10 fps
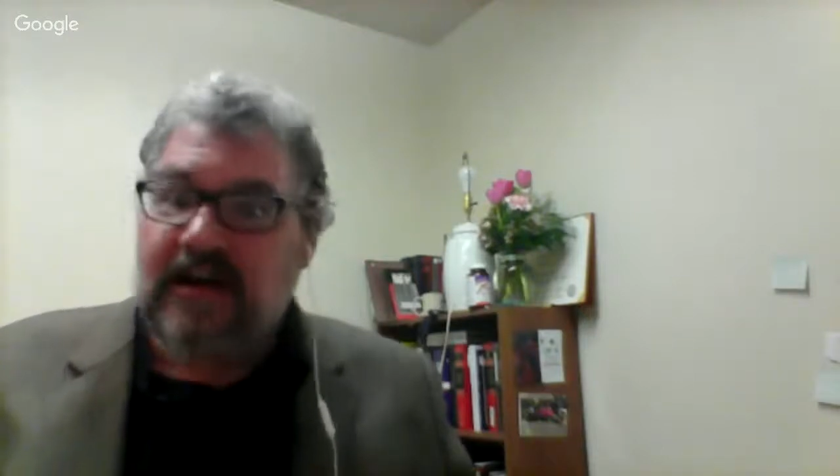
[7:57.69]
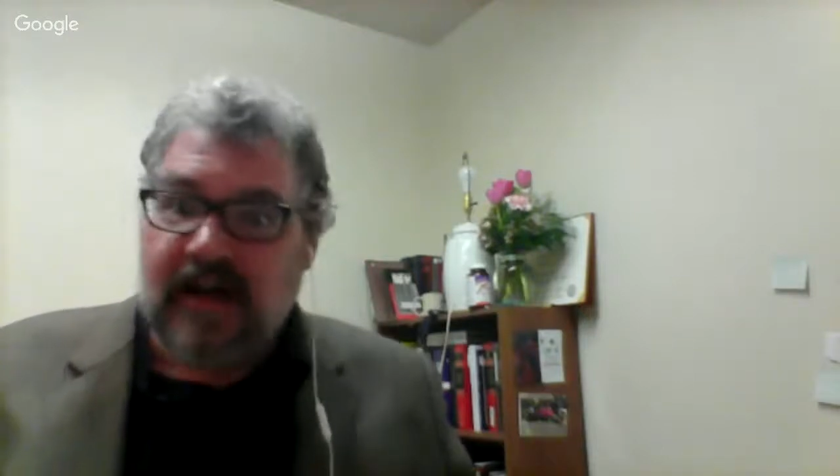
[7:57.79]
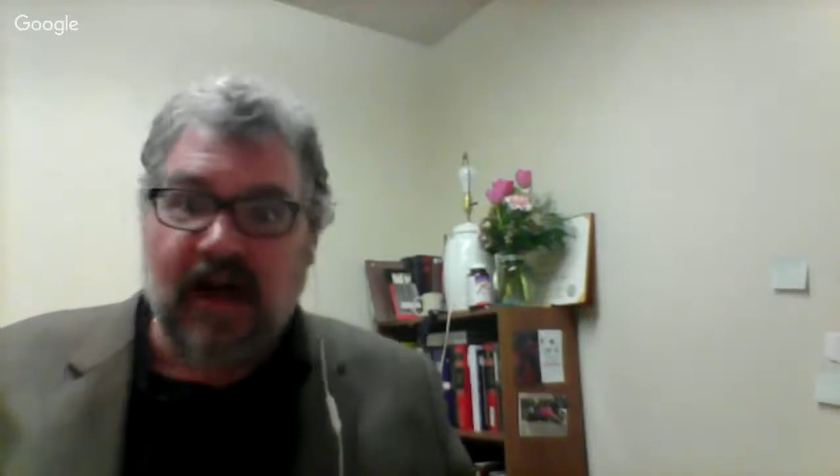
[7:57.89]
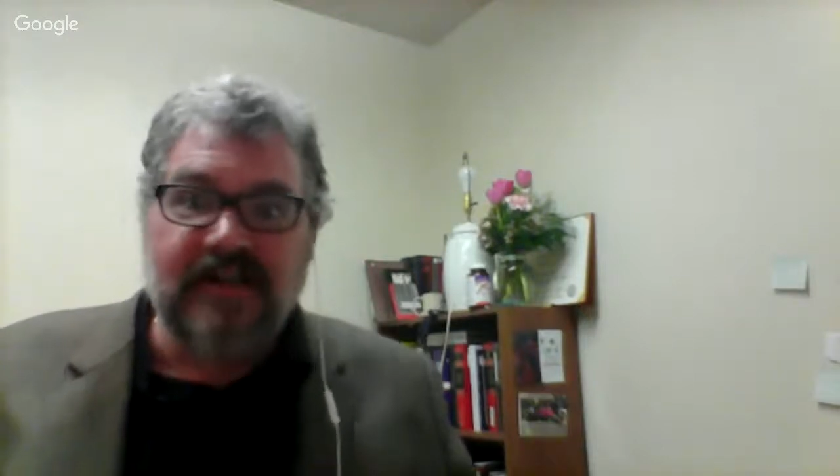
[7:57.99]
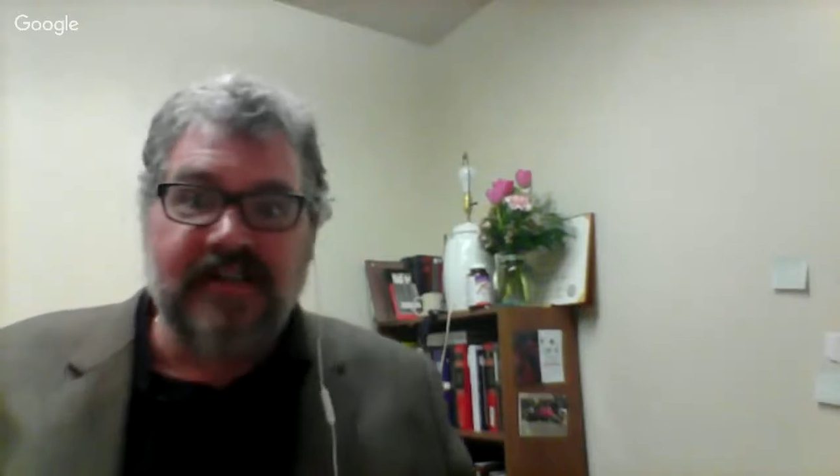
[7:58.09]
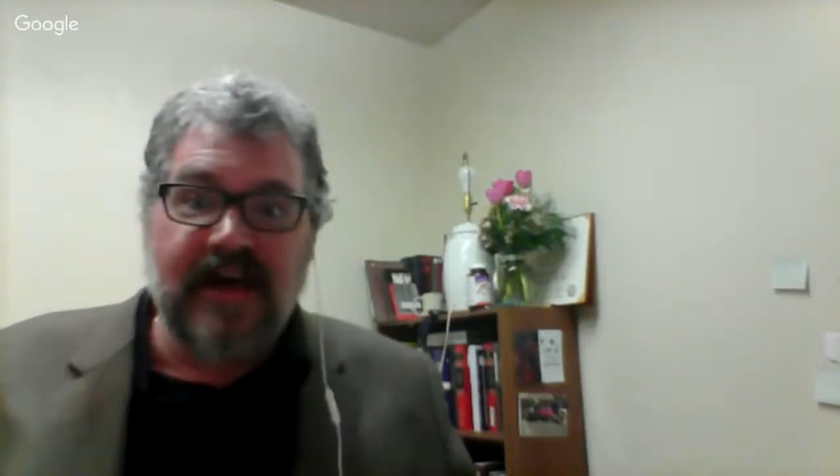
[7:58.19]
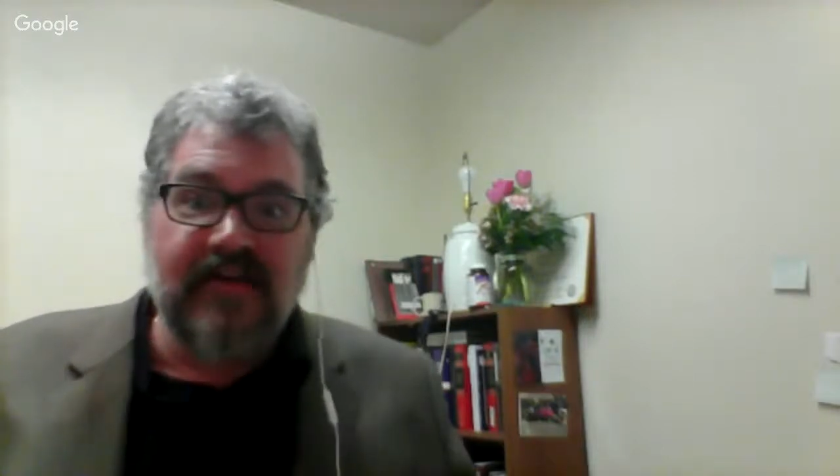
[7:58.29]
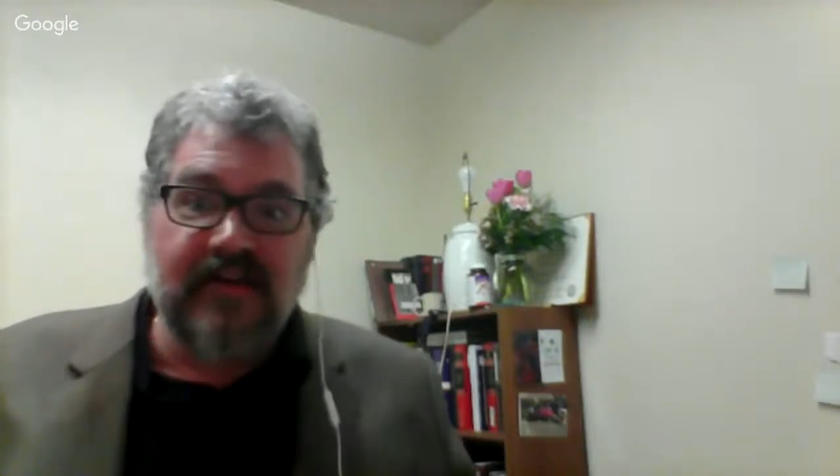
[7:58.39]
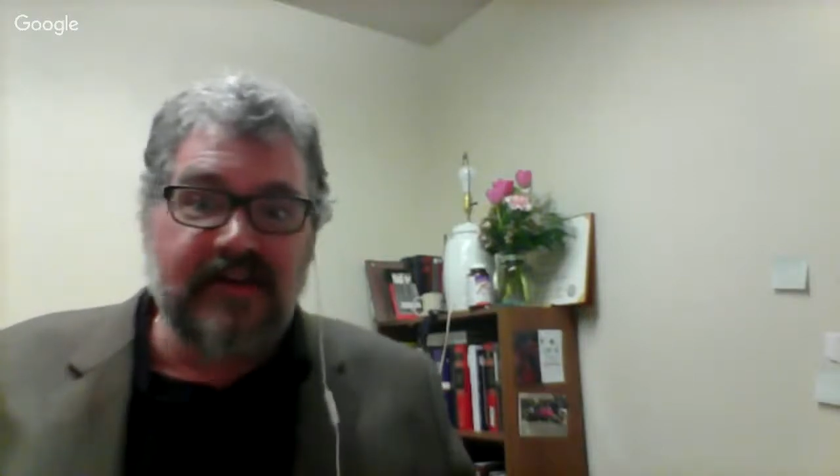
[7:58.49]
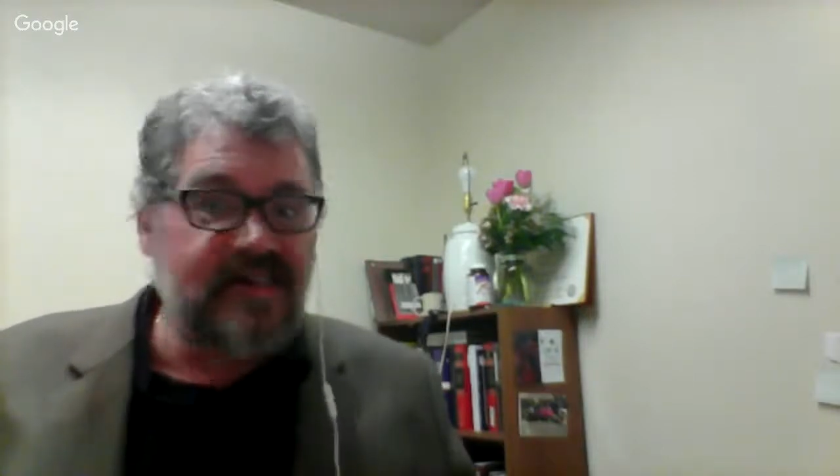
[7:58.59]
got
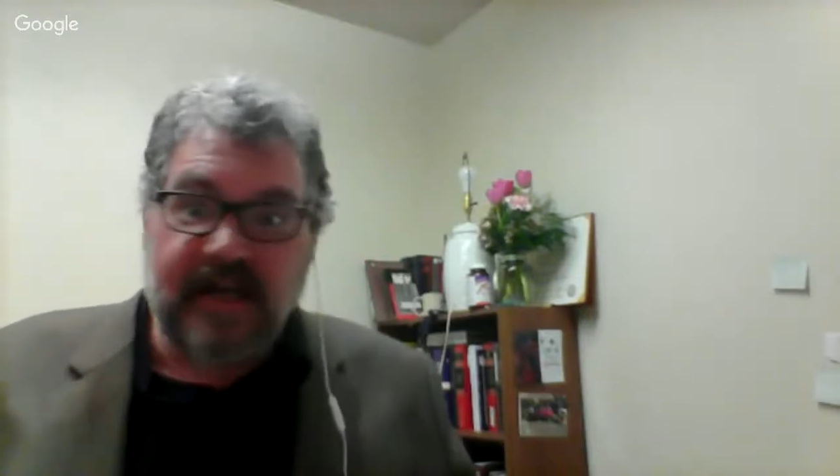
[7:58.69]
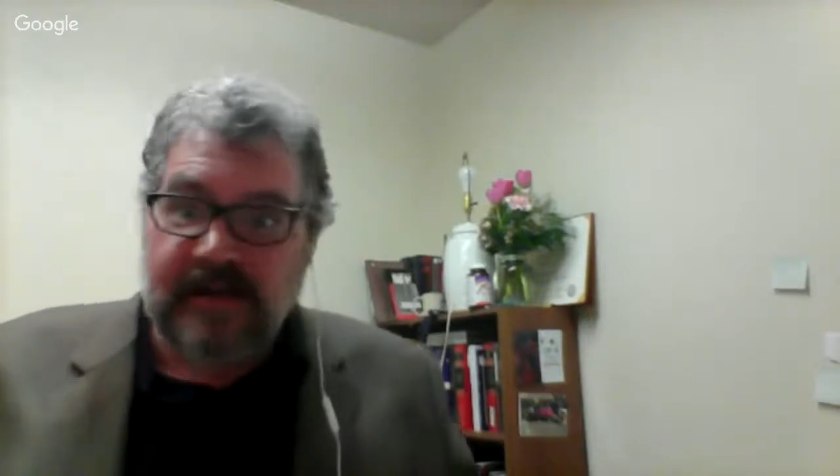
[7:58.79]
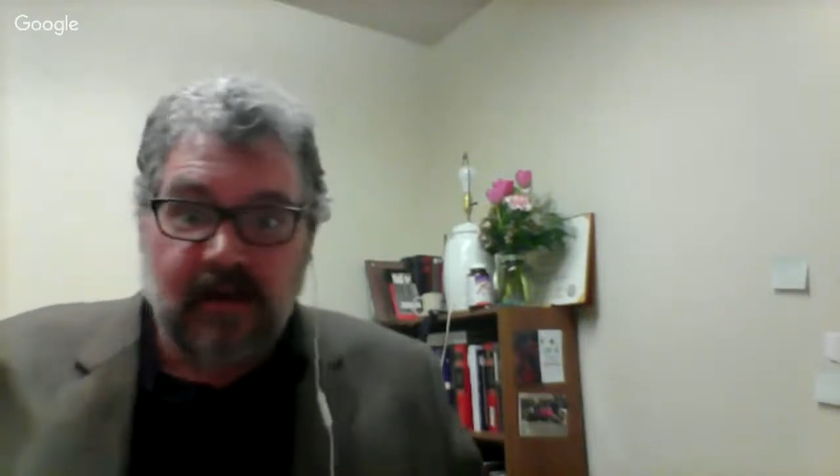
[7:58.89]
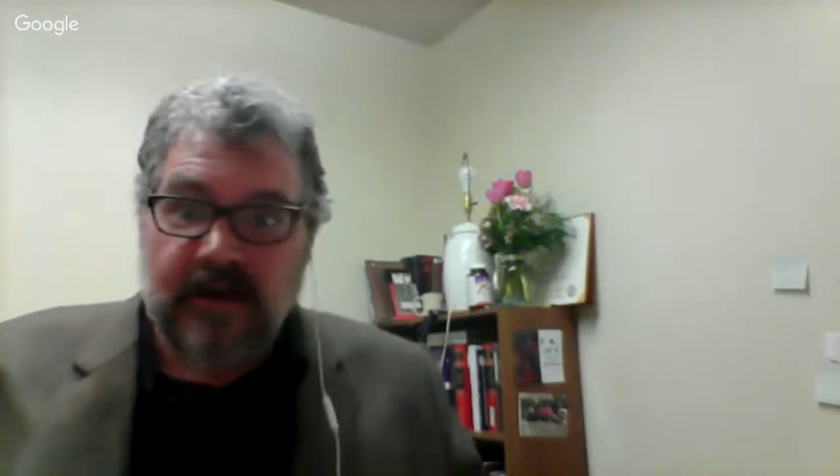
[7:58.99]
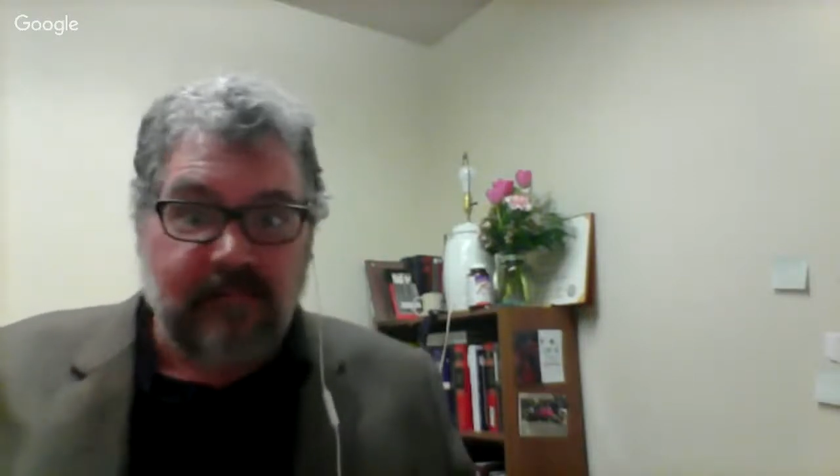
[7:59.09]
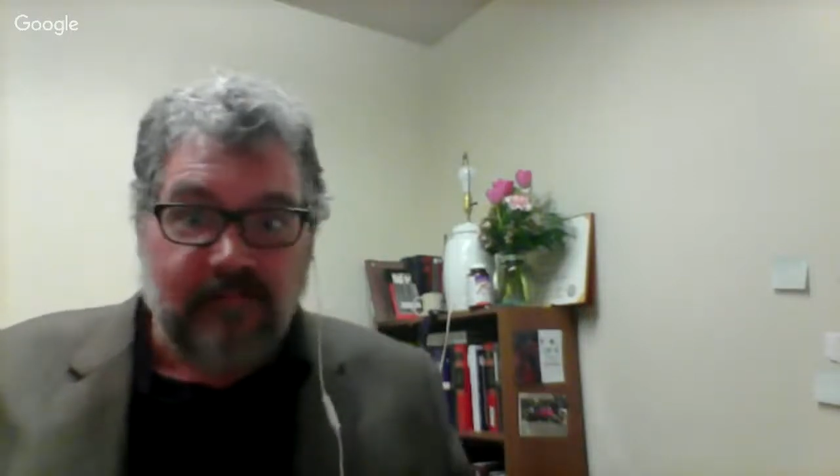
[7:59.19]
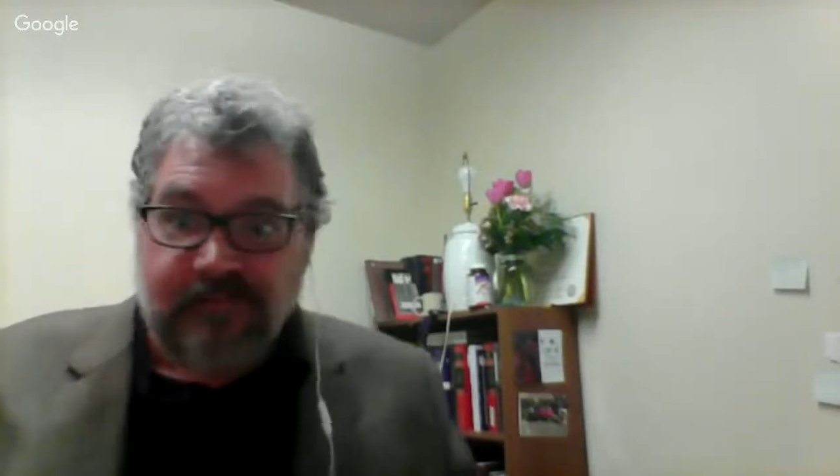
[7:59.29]
together and said, look,